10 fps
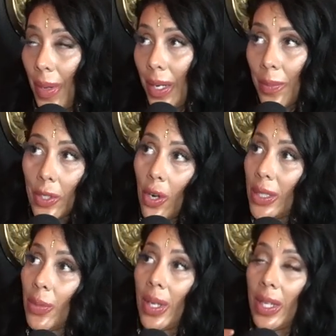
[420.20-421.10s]
My neighbors
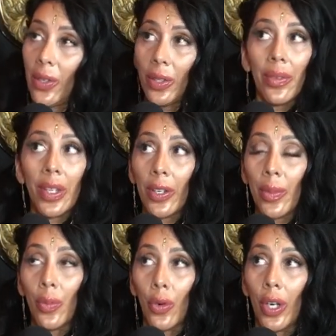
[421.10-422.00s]
across the way, they don't live there
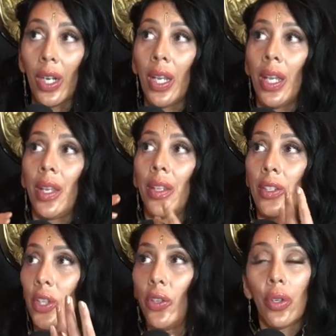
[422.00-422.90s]
anymore.
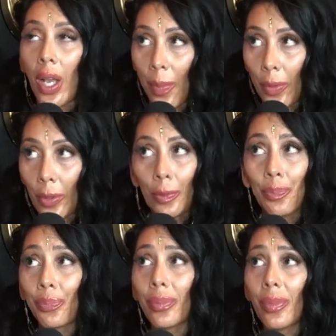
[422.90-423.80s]
There's a cute
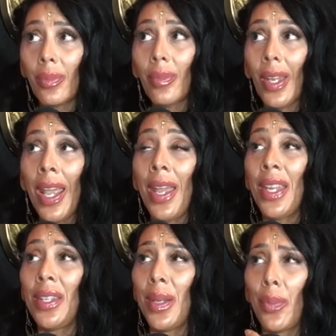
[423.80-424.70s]
couple
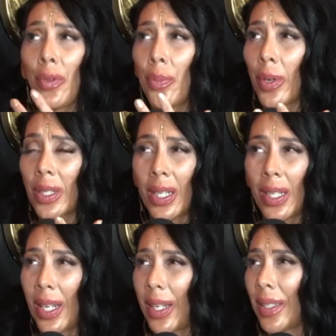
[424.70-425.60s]
and they both worked
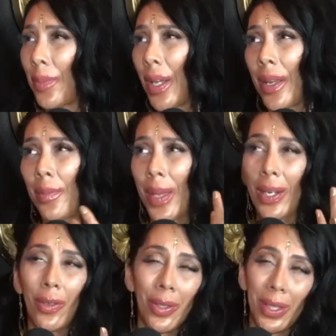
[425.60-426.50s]
in like some kind of
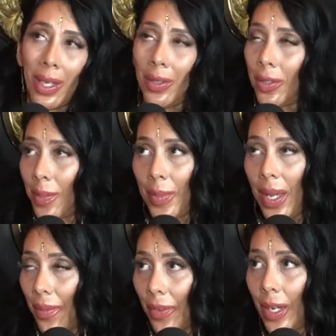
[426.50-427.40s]
medical sales or
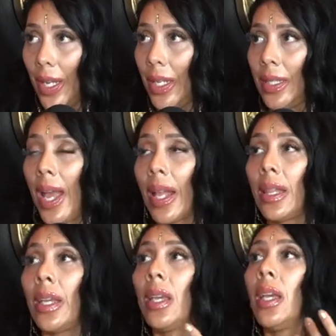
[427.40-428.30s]
something i forget mm-hmm.
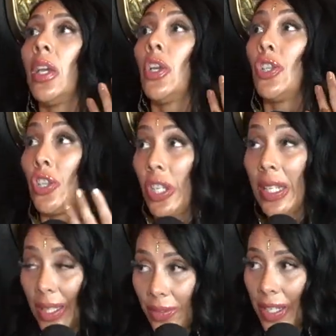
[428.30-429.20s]
exactly mm-hmm.
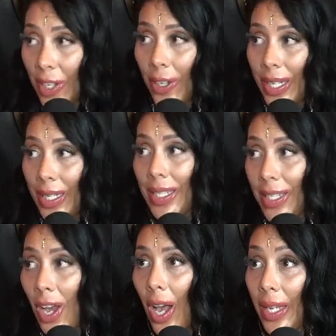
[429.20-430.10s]
she lived here he
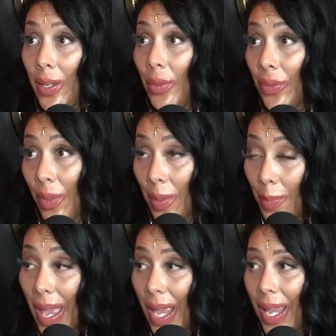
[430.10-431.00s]
did not he was from
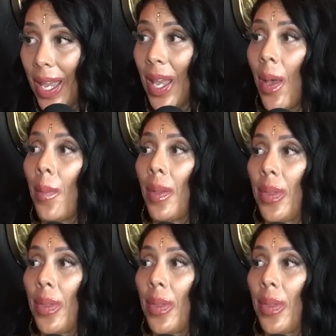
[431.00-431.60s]
the bay mm-hmm.